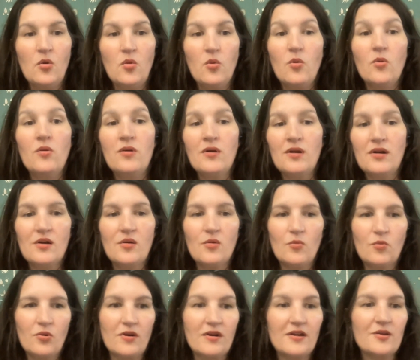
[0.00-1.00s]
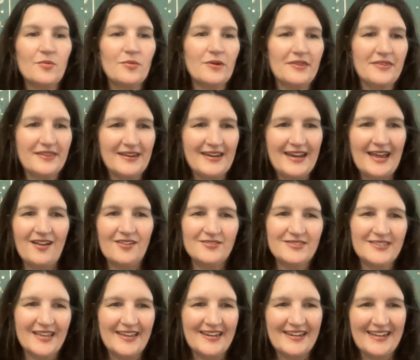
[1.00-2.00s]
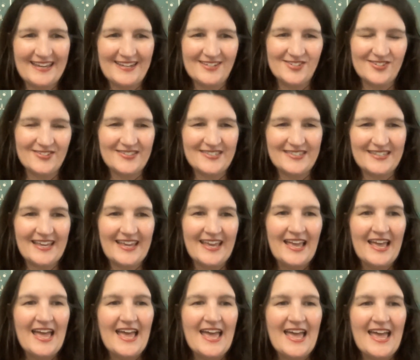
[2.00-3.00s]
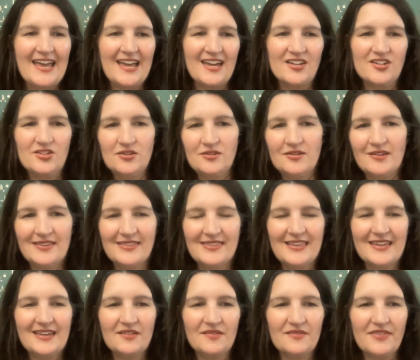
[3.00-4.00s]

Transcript: or work with an outside agency. And you can think of